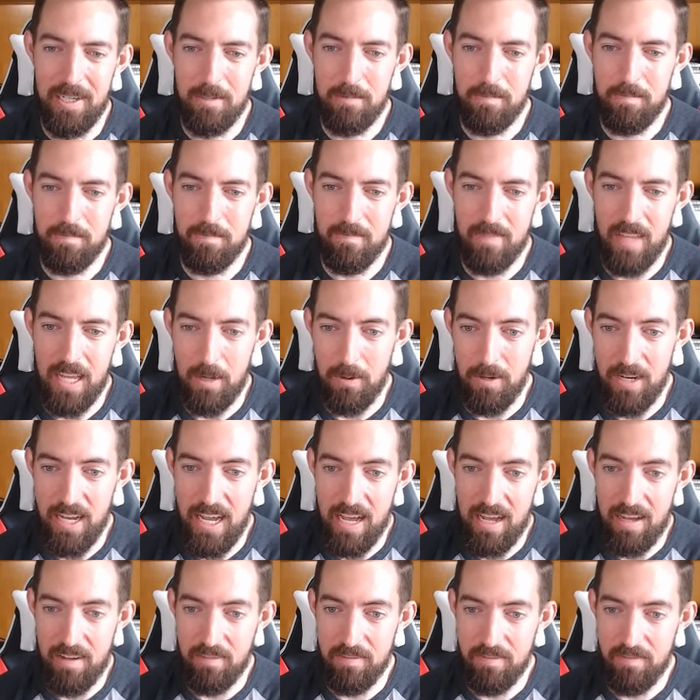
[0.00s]
Now we
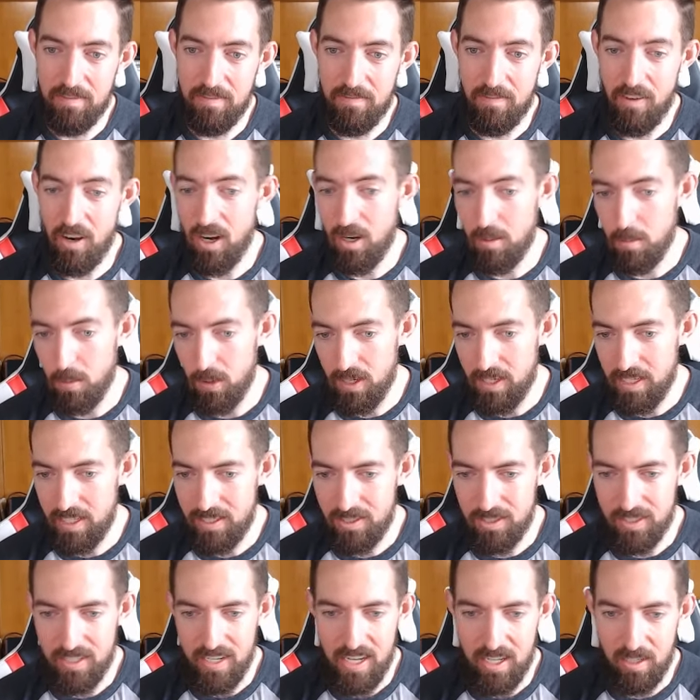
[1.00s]
have
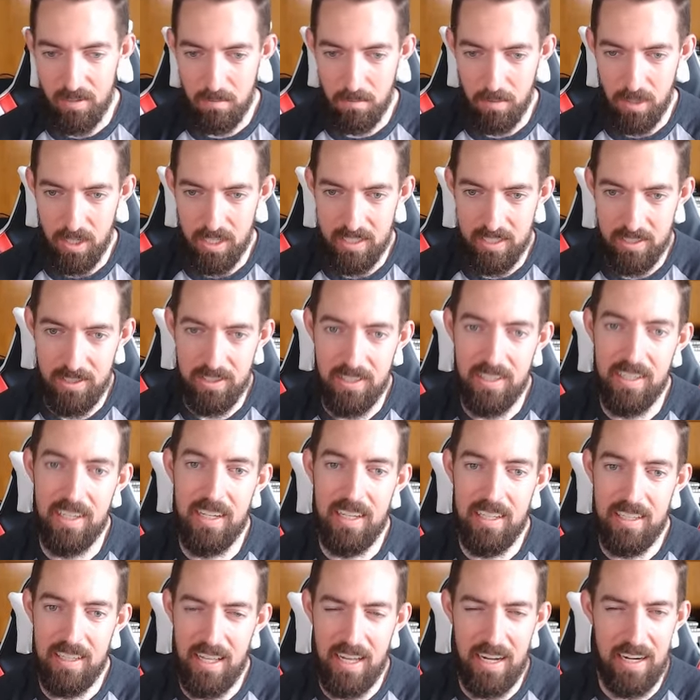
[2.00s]
Farbridge and Elmbridge.
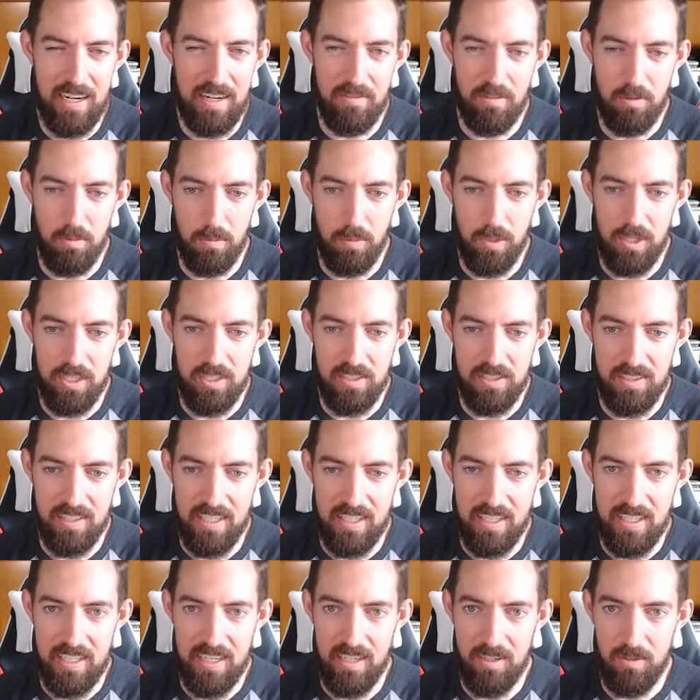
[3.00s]
A lot of different bridges in
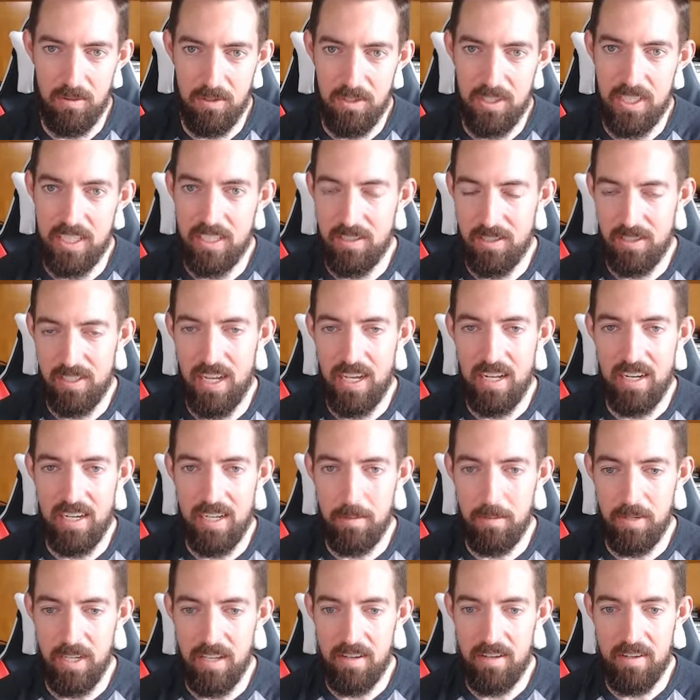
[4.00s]
here. We'll change the town name
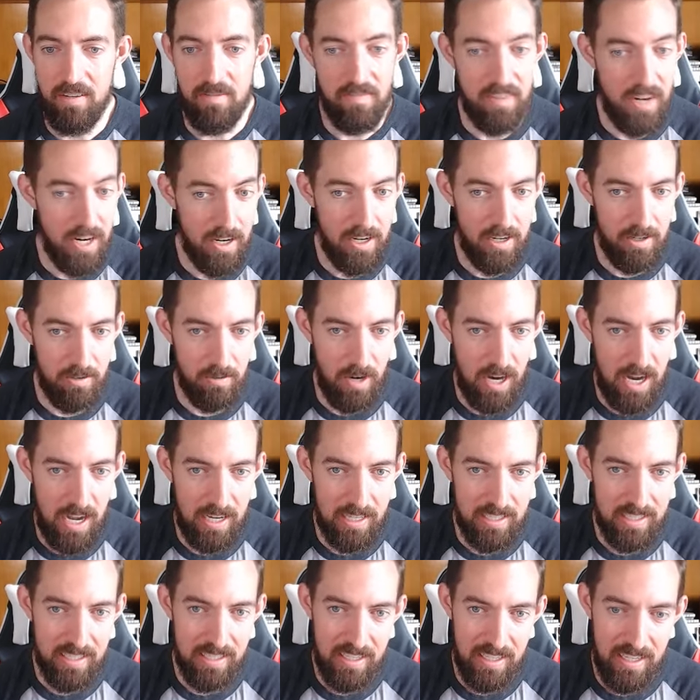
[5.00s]
again to Fairy
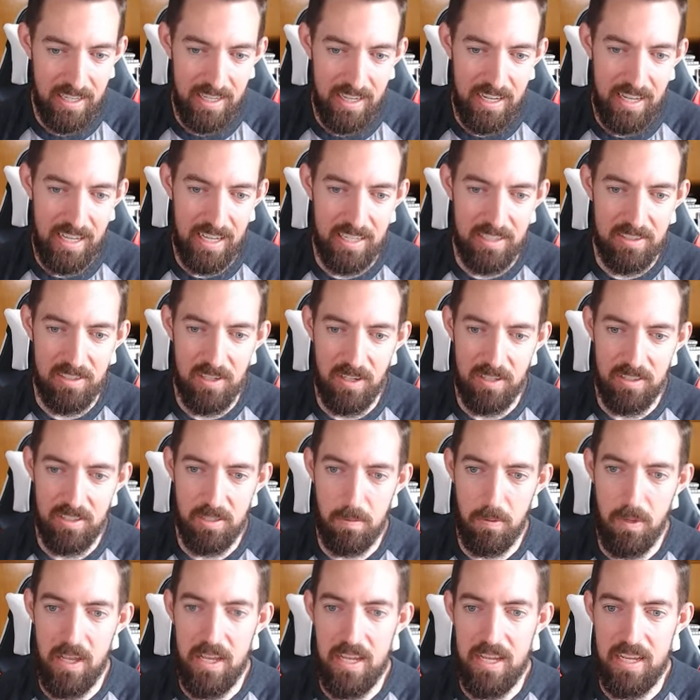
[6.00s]
Rock. And it starts to
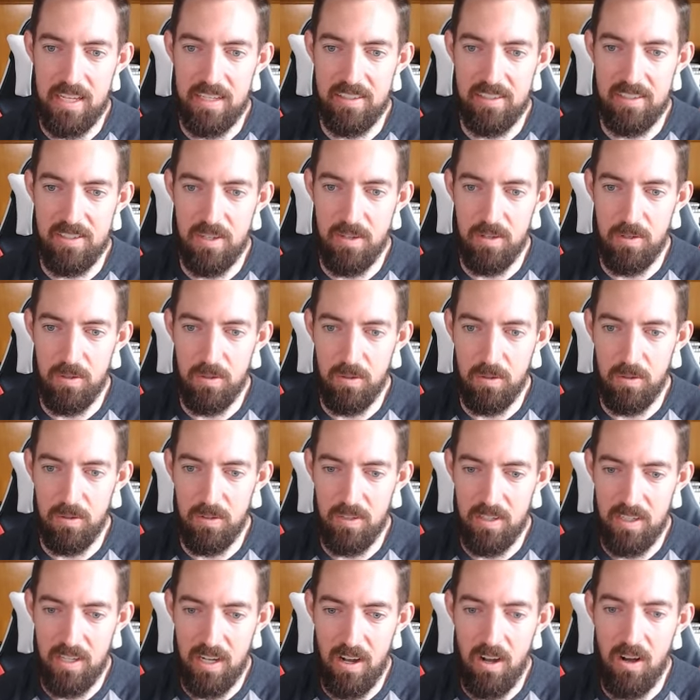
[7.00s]
play into
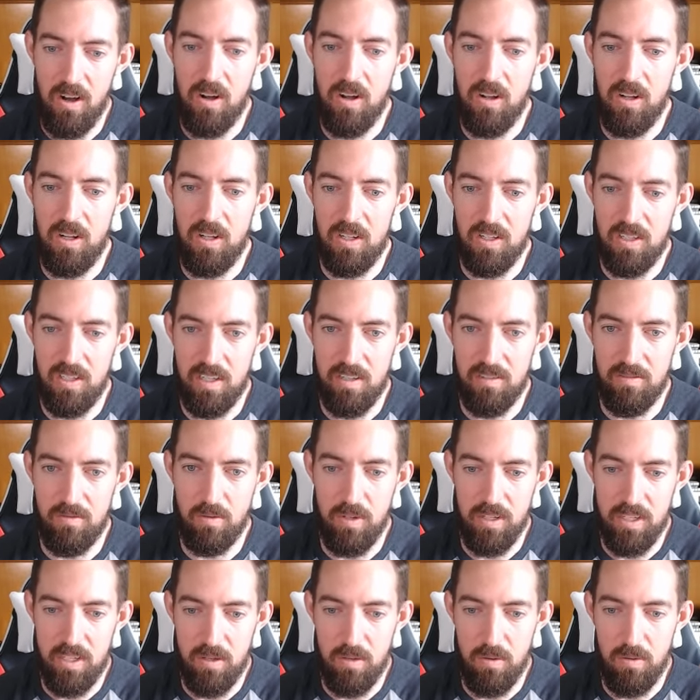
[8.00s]
all of
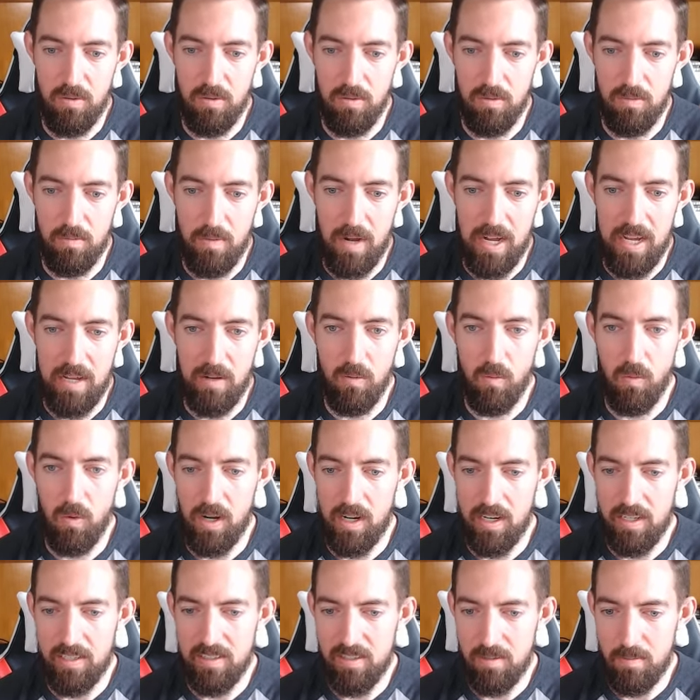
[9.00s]
what you might want
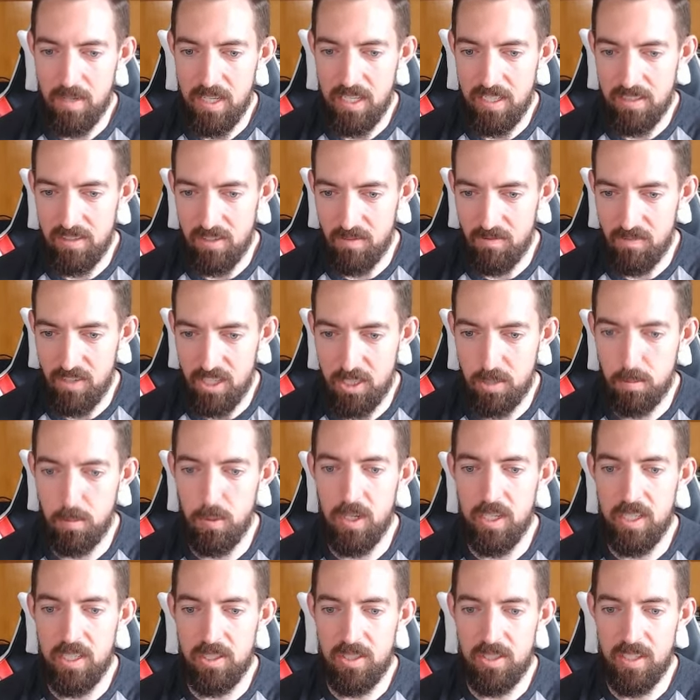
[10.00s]
it to be. So
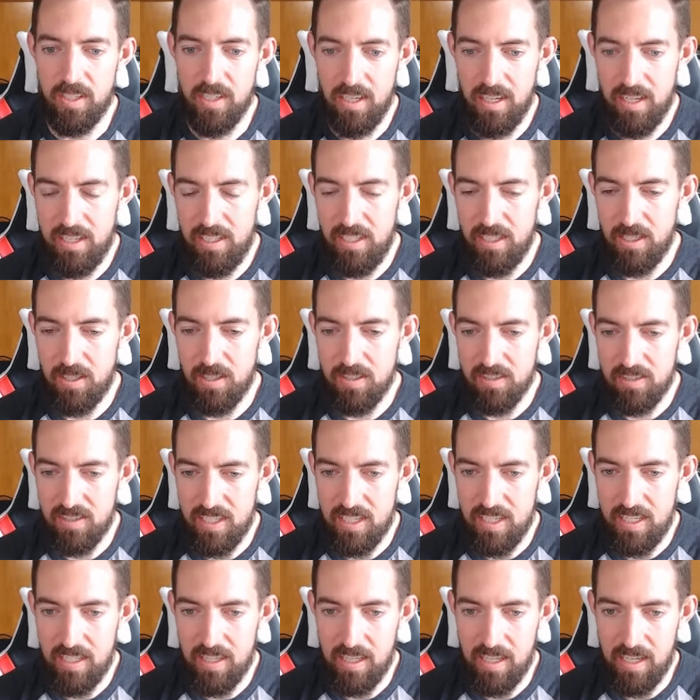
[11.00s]
Fishbridge, you can
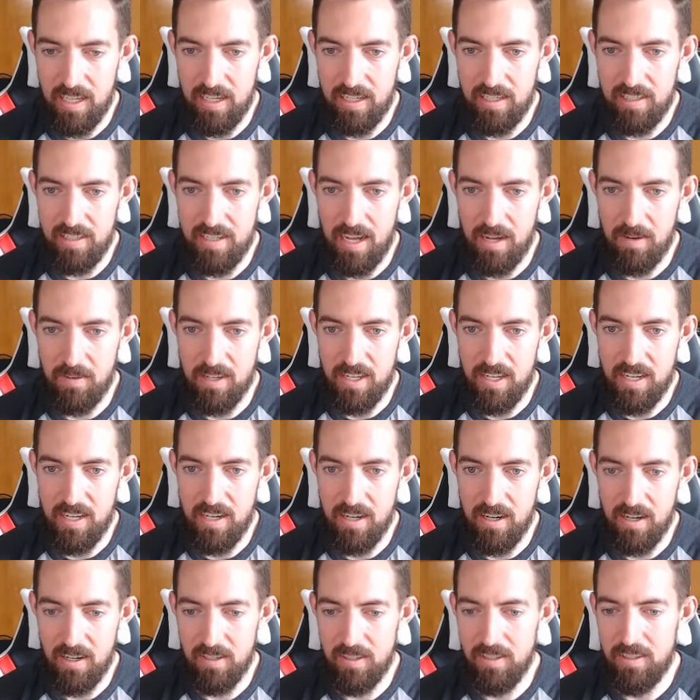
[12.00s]
see that down
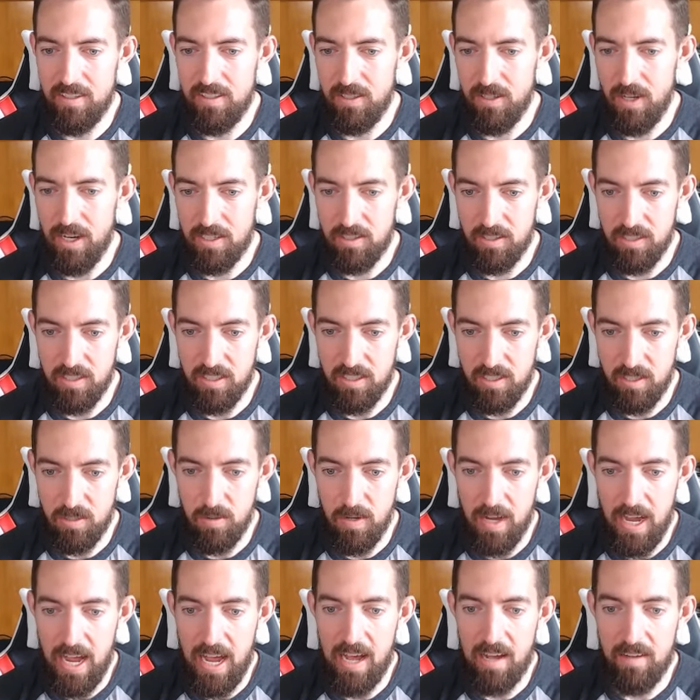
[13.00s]
here, you actually do
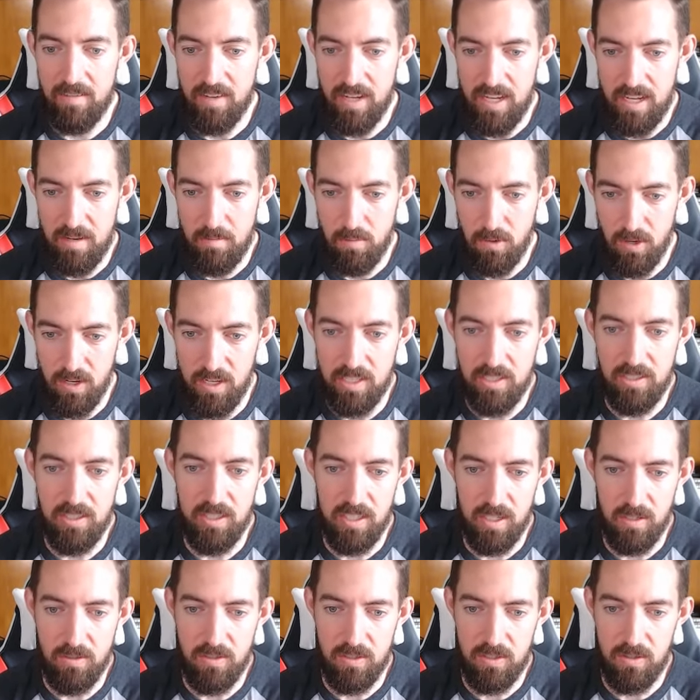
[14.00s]
have a bridge that
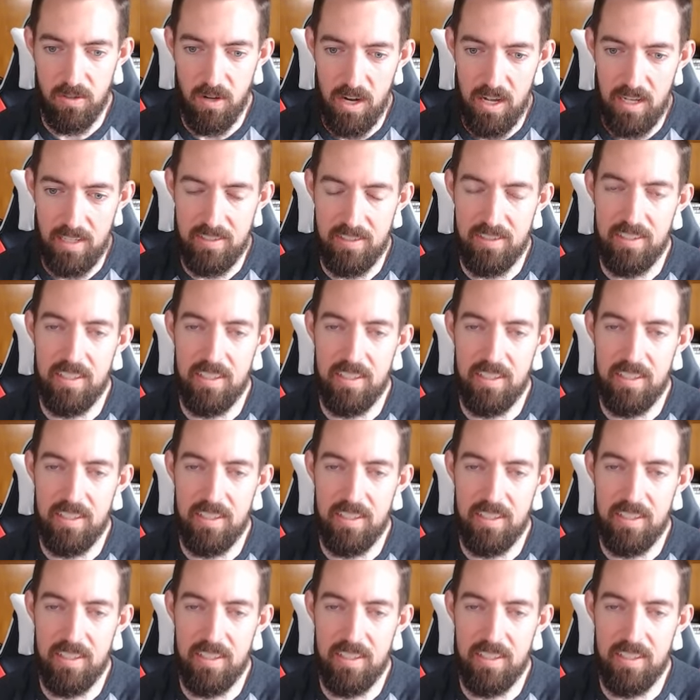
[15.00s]
goes across.